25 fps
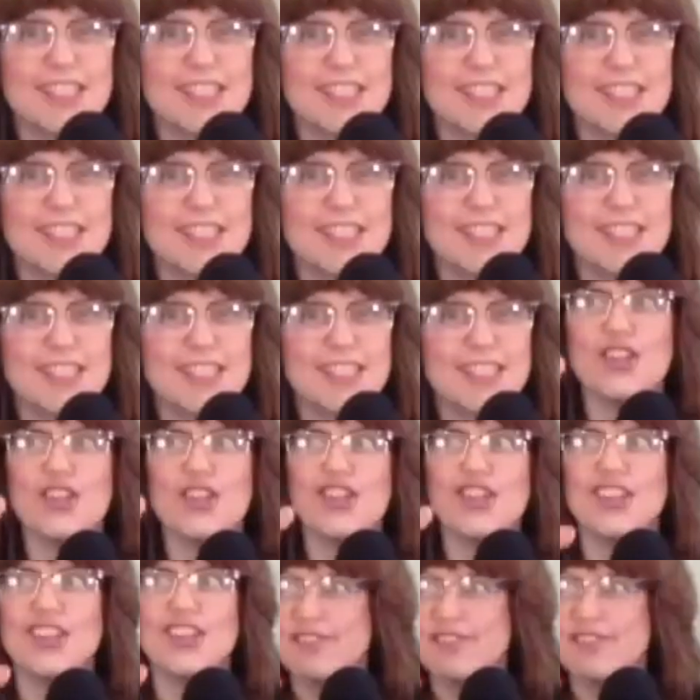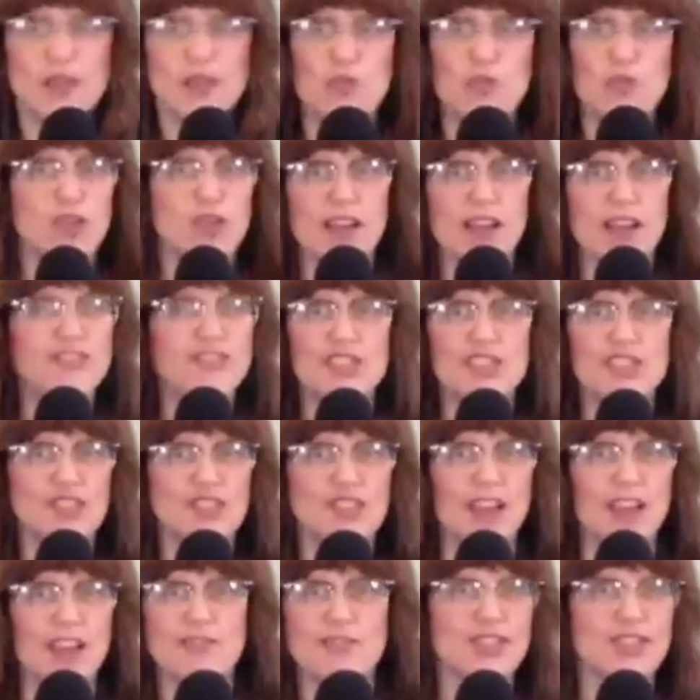you will feel more love in your
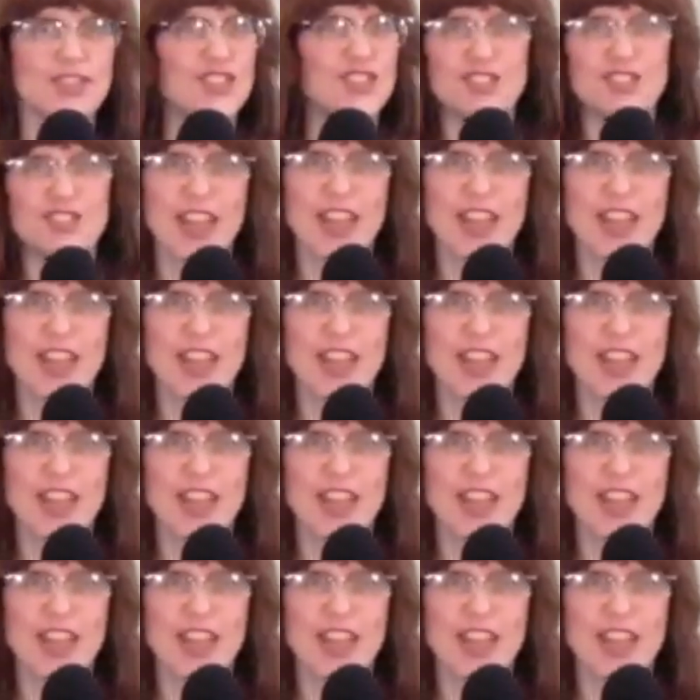life because you'll